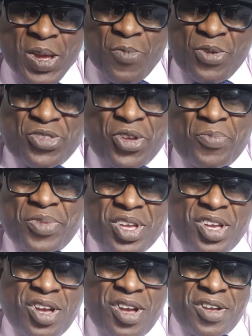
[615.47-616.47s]
we stopped the
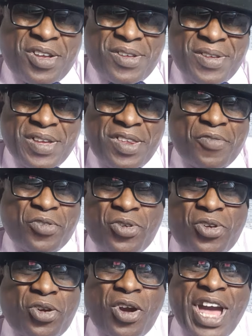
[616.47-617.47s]
car, and I
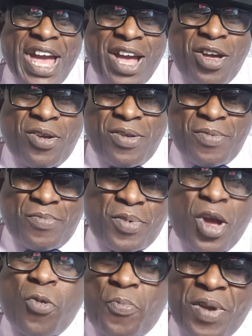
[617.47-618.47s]
got out,
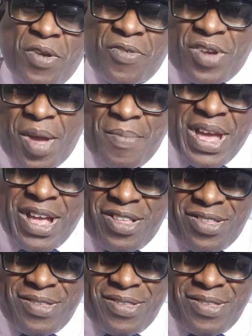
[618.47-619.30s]
old Bill come out.